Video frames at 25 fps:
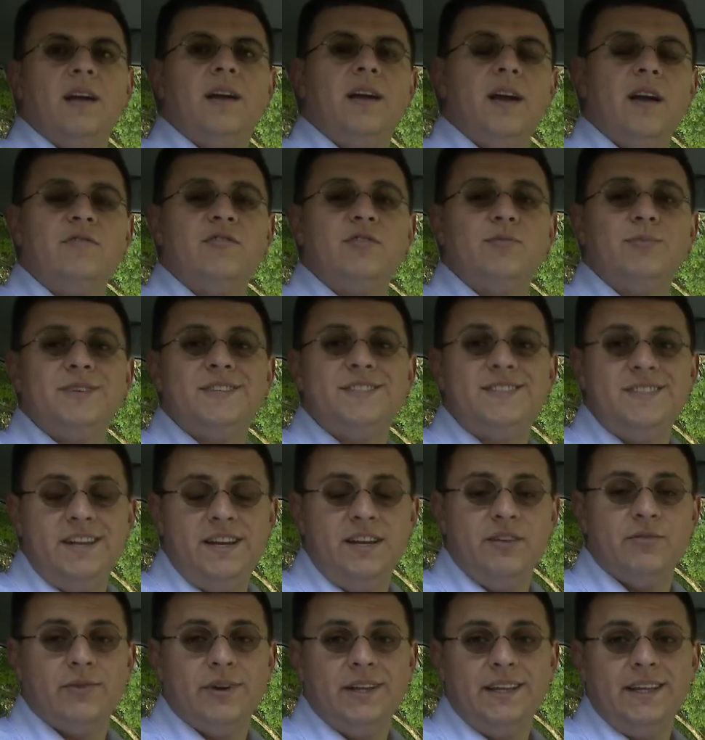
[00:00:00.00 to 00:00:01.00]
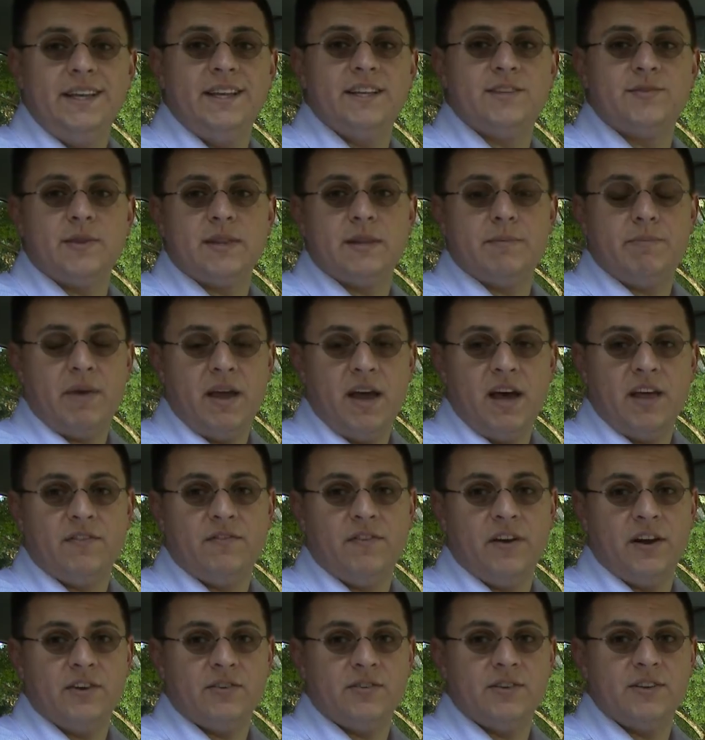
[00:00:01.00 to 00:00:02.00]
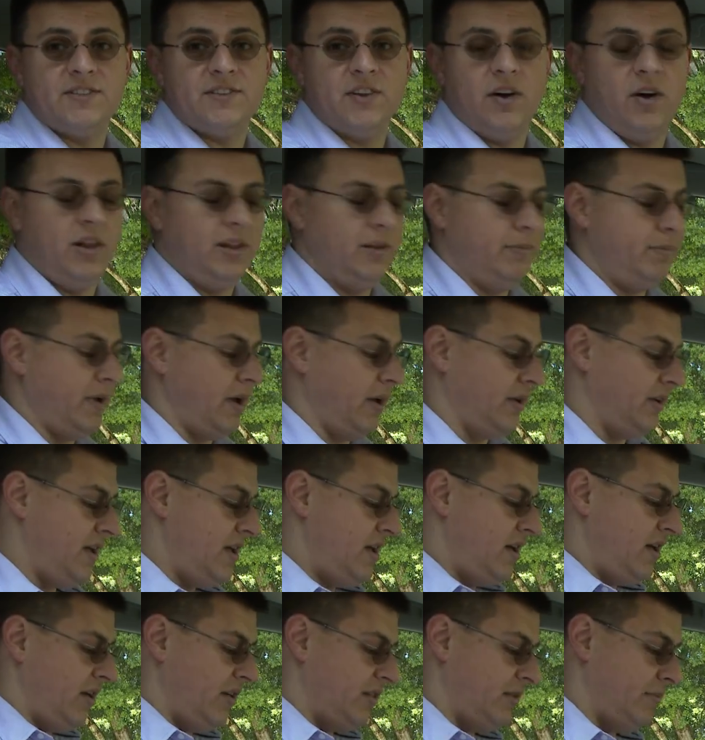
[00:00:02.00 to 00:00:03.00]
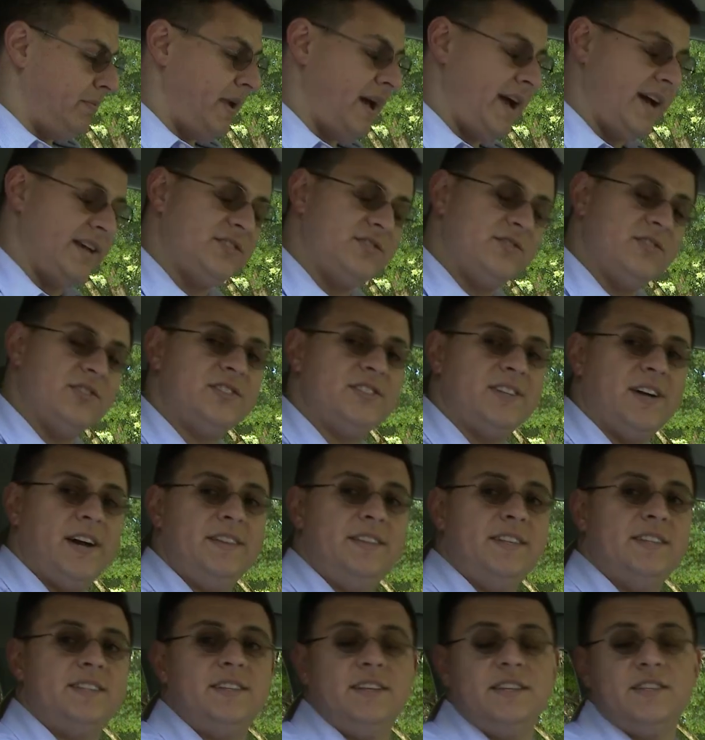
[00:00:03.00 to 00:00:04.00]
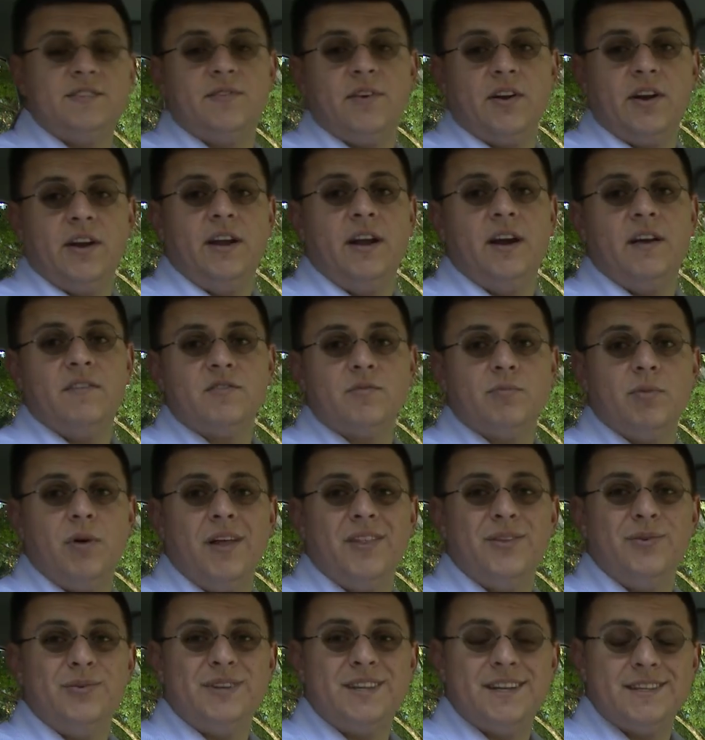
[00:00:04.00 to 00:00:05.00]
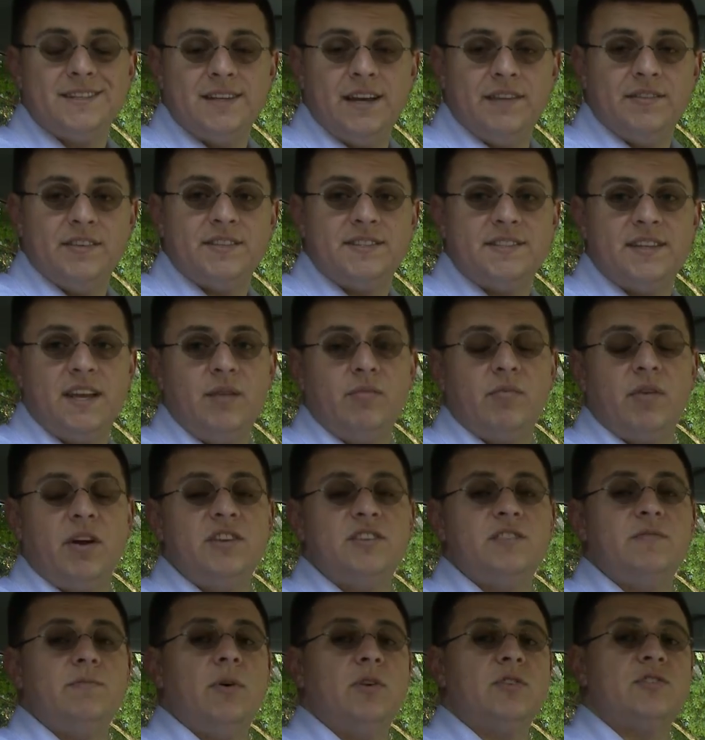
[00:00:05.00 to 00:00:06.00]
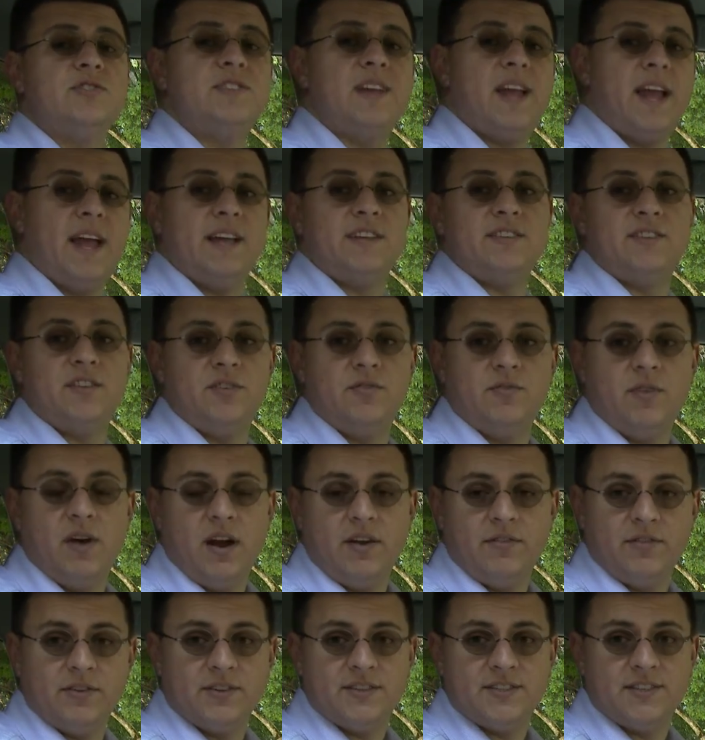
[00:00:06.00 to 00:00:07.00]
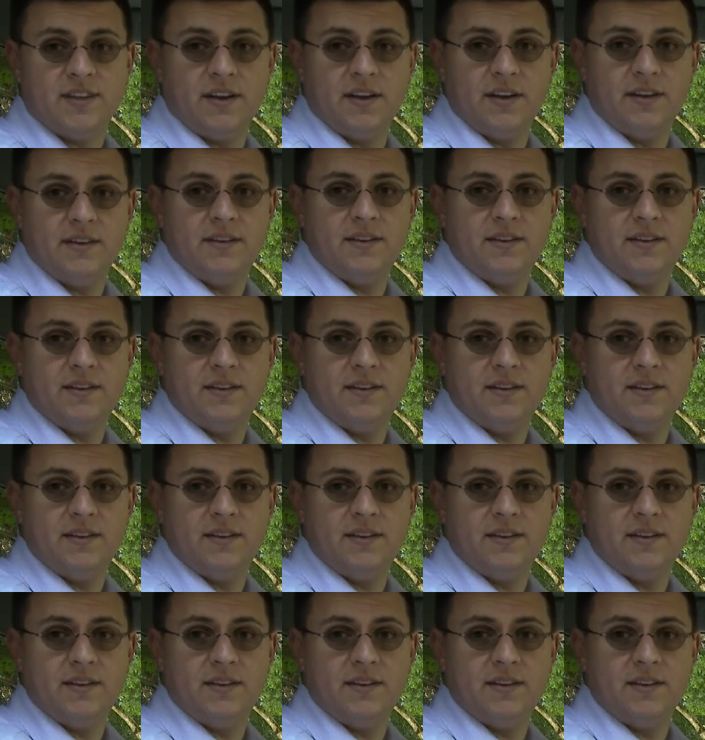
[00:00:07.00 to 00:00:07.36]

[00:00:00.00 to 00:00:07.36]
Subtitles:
Comfortable seating really is what the Pathfinder is all about. On the passenger side, this is very comfortable, although it doesn't have the same range of motion as the driver's side.